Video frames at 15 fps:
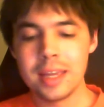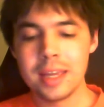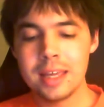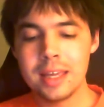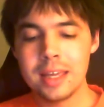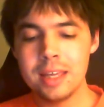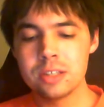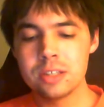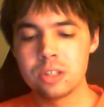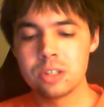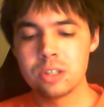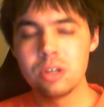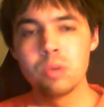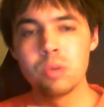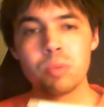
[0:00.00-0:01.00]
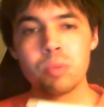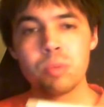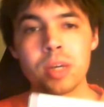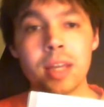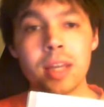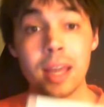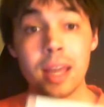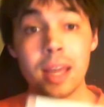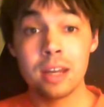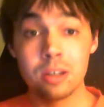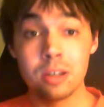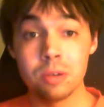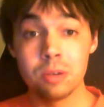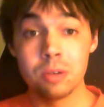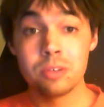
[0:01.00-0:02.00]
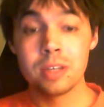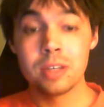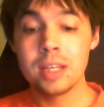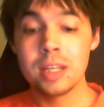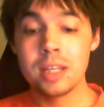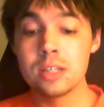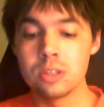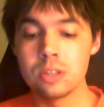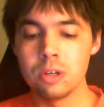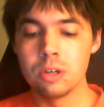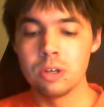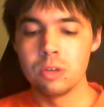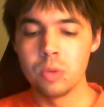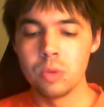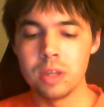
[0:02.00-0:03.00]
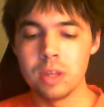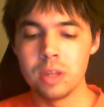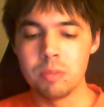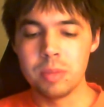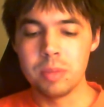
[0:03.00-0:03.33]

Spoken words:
He is good with bringing anecdotes, and he is good with